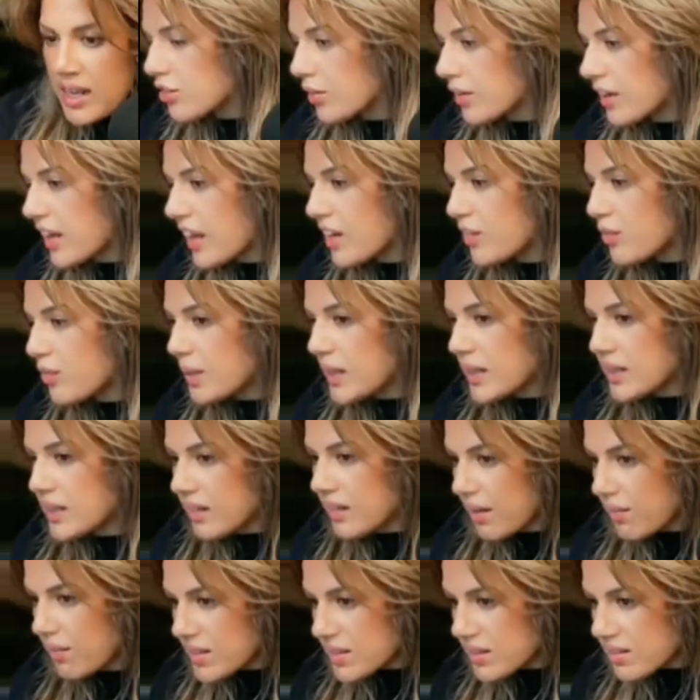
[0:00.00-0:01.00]
Gave me
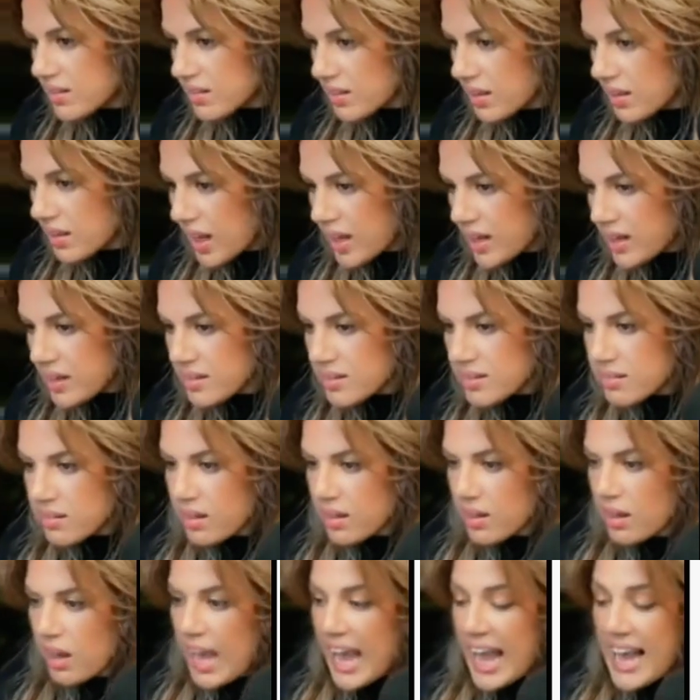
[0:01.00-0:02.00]
11 slides.
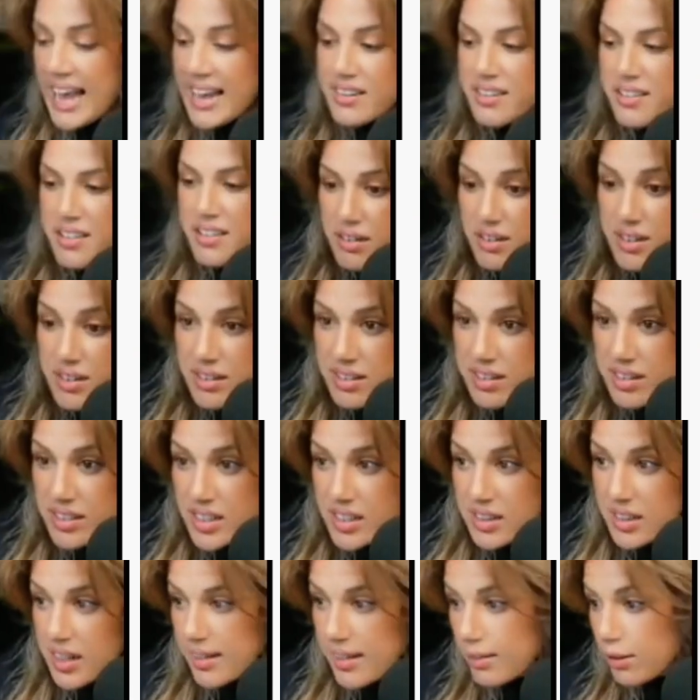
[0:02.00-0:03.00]
As you can see,
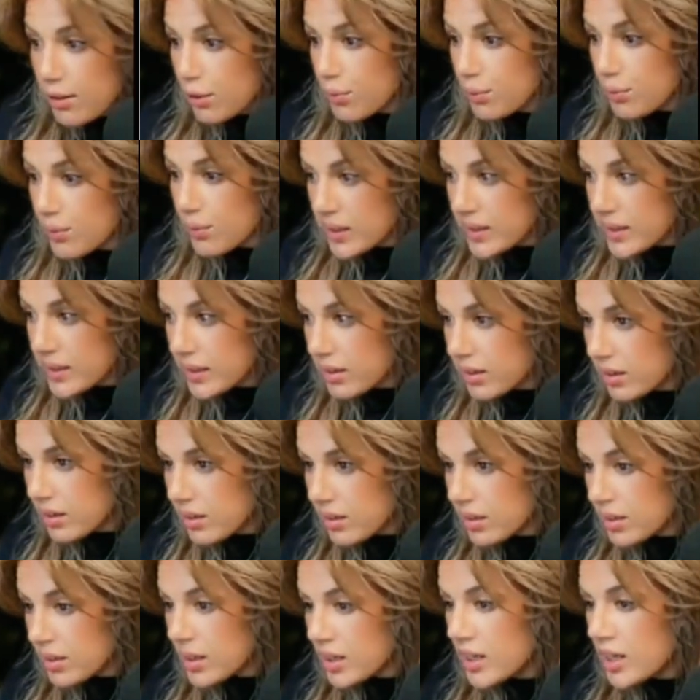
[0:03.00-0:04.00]
they look really
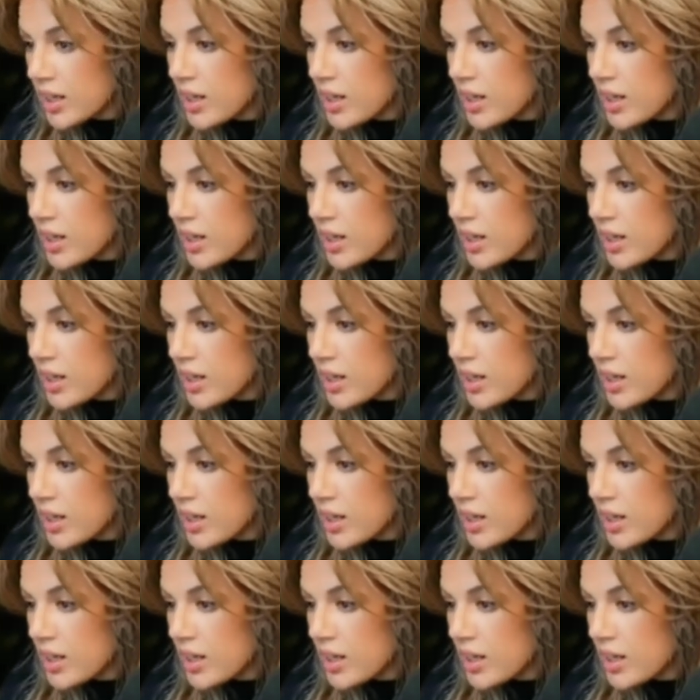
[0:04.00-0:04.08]
good.